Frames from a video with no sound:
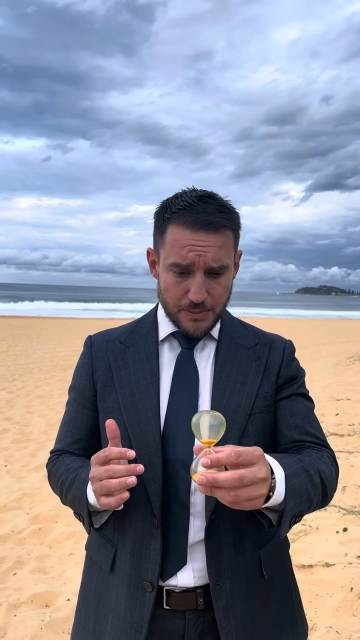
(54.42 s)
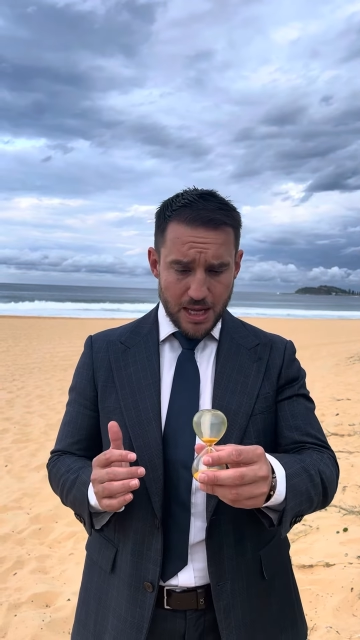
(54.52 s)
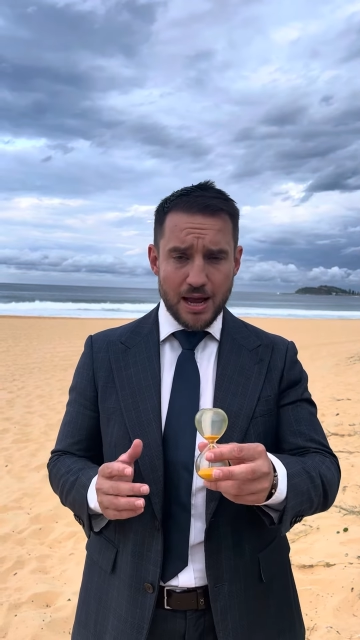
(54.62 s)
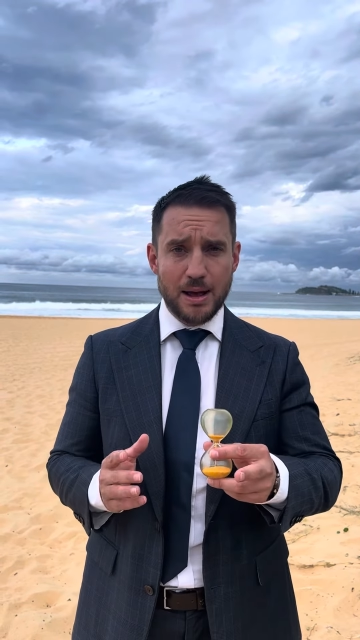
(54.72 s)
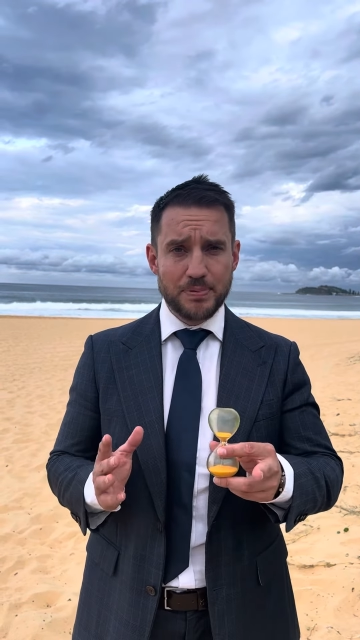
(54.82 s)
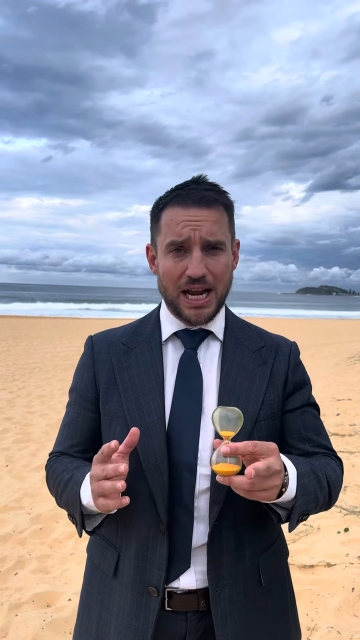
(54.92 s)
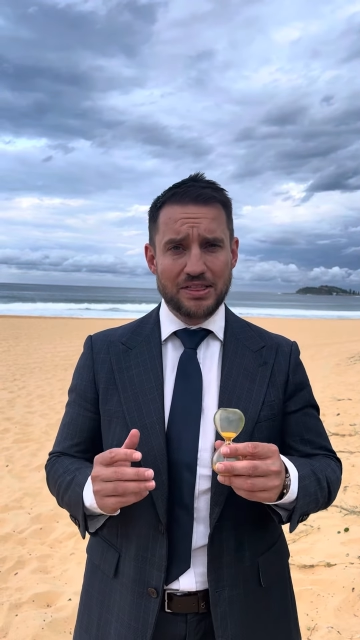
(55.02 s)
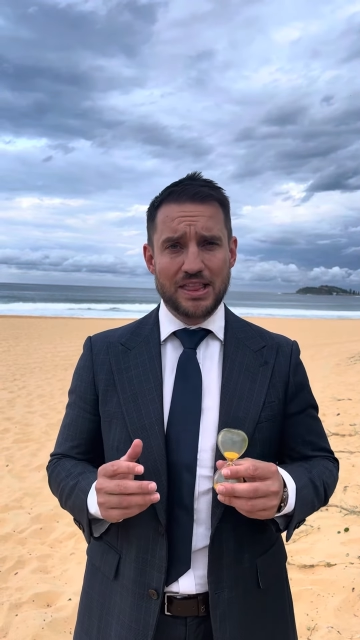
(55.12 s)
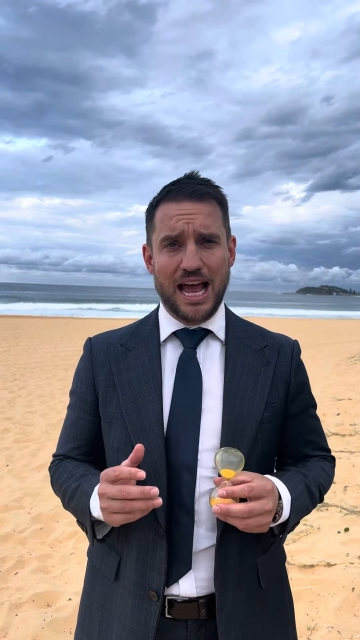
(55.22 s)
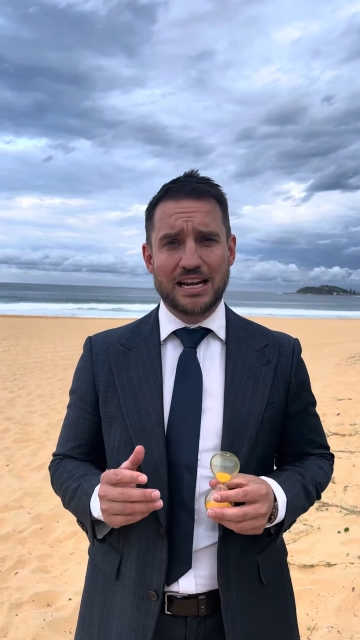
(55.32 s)
But
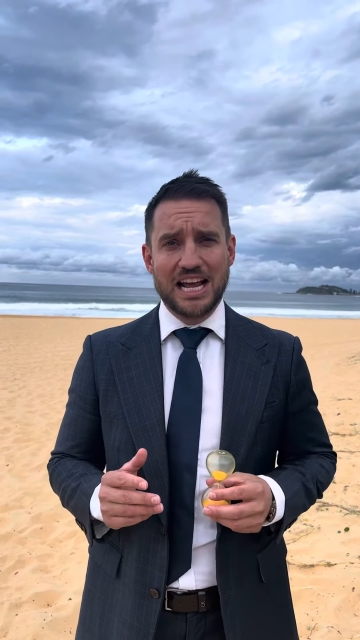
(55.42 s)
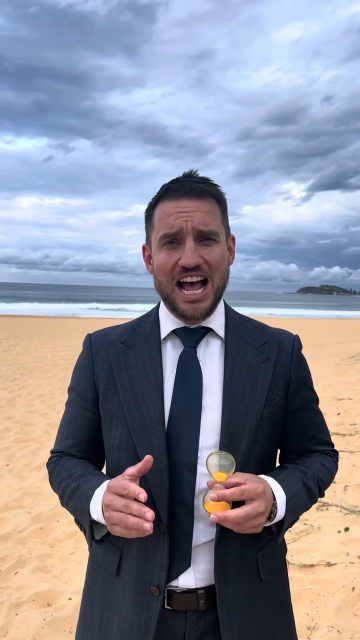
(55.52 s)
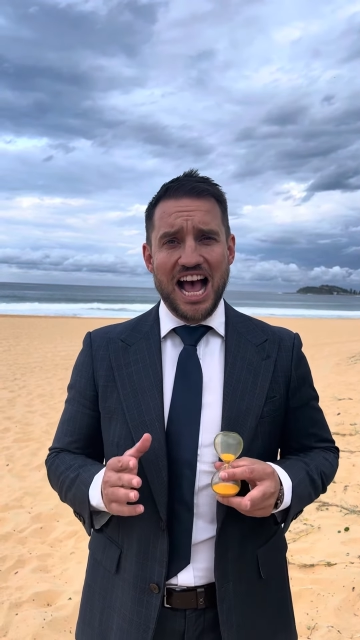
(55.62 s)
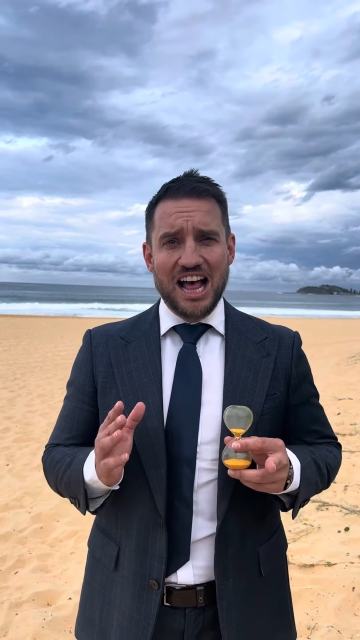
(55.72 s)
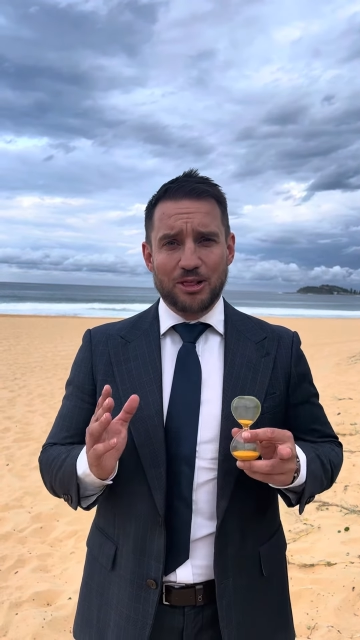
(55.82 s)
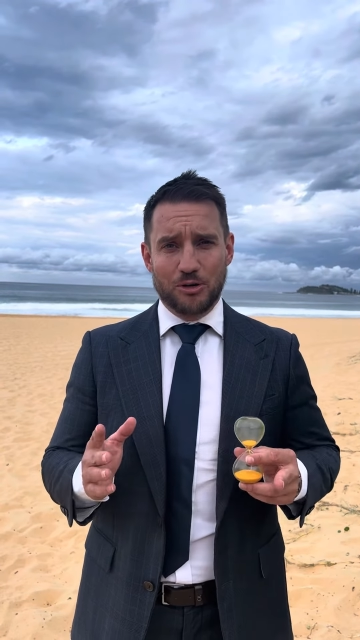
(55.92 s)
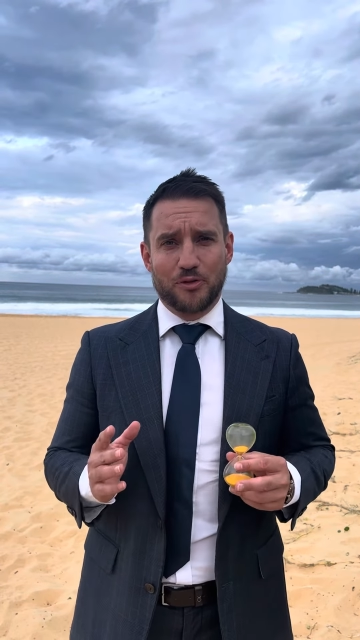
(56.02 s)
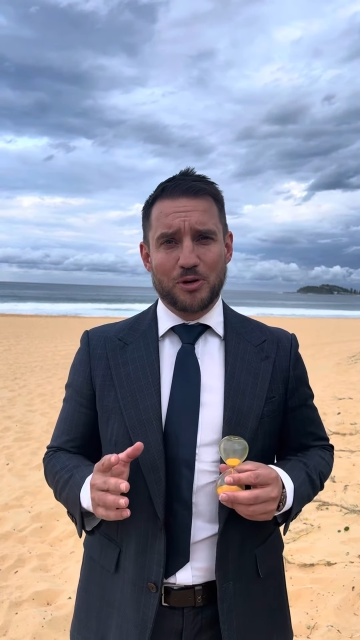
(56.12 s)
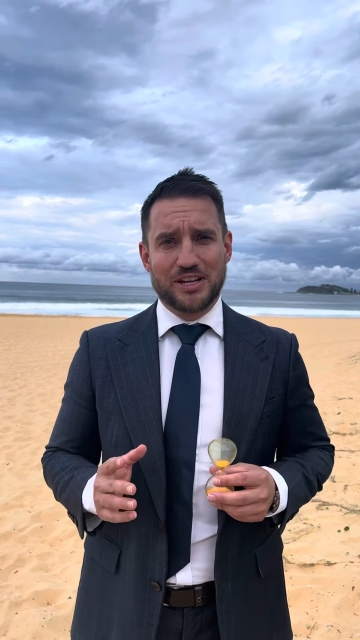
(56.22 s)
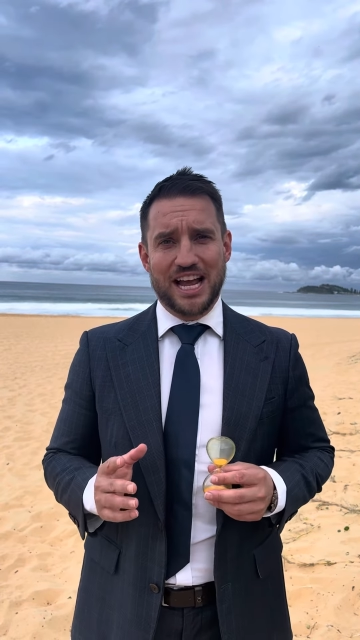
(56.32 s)
other than that, look
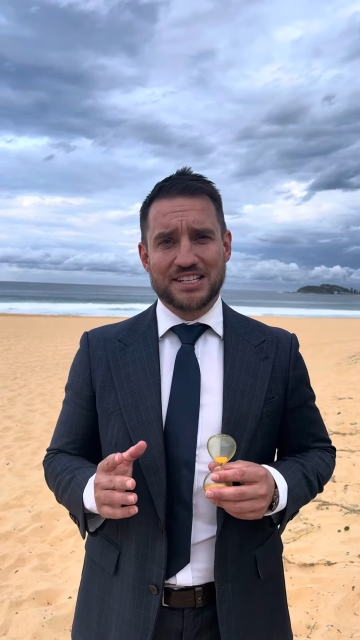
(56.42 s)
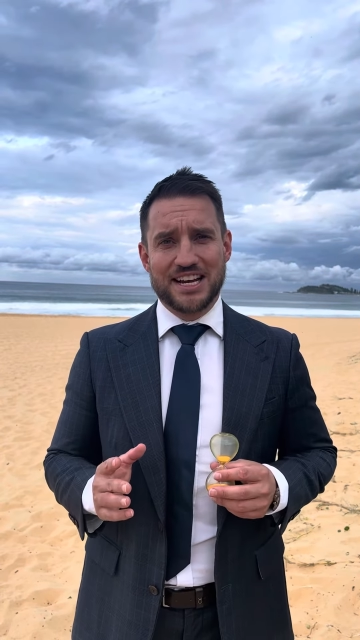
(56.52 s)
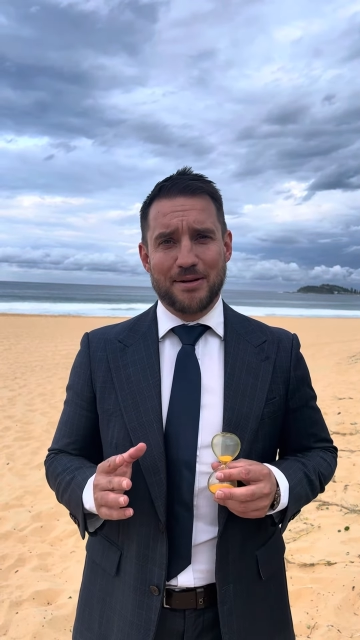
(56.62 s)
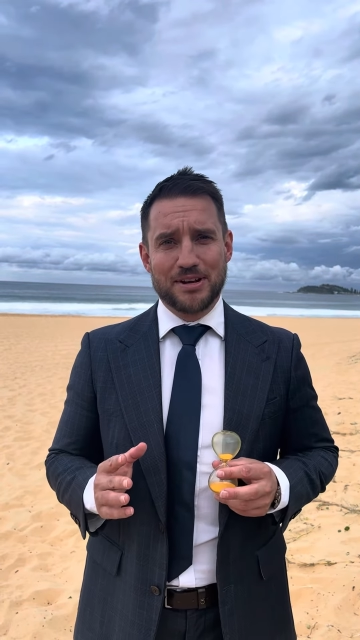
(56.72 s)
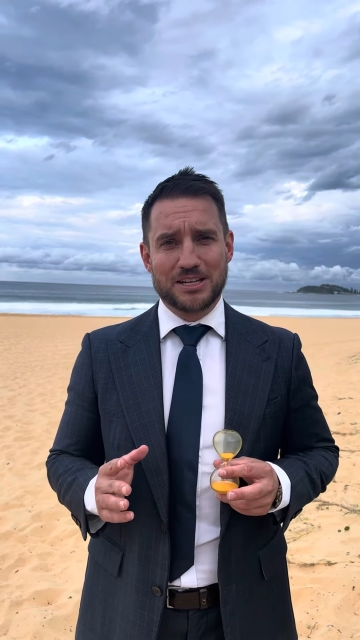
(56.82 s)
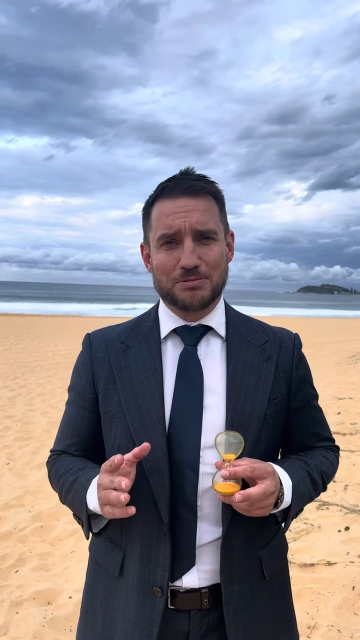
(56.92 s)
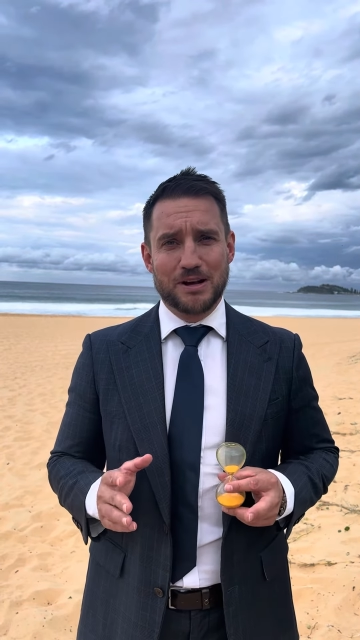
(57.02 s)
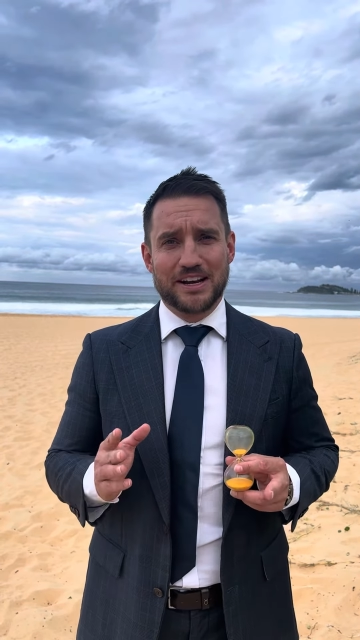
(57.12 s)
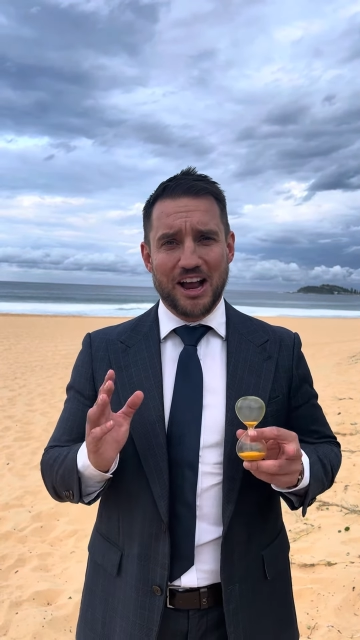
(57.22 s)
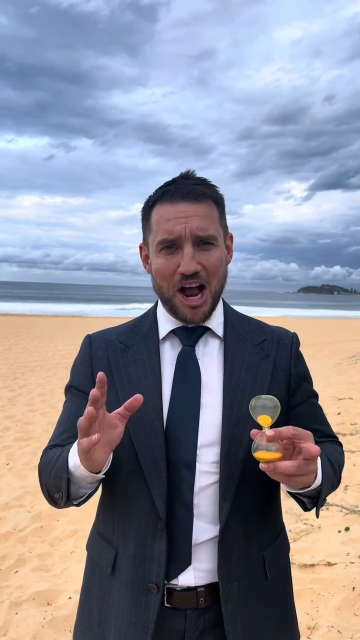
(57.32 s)
forward to catching up next week.